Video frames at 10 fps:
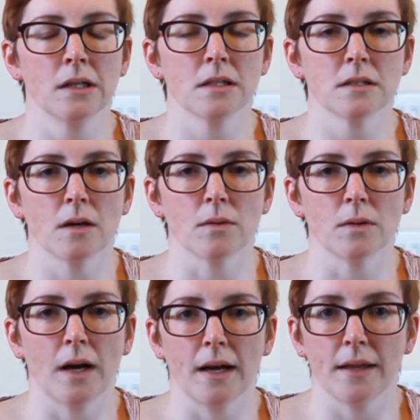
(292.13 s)
So
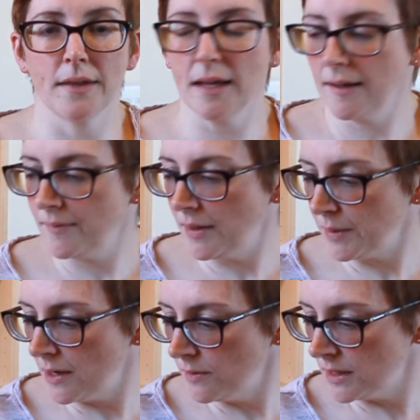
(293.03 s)
there we
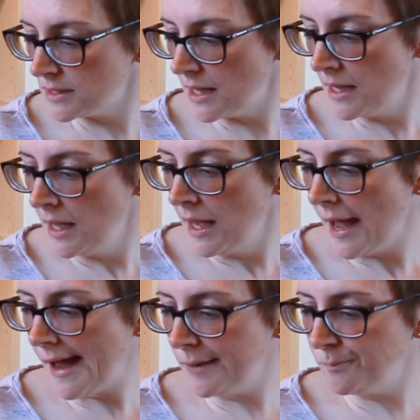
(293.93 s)
go, that's that.
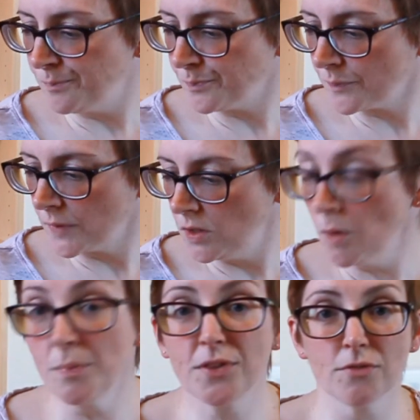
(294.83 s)

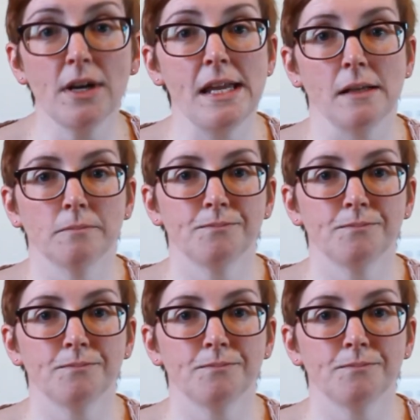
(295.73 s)
Number 3,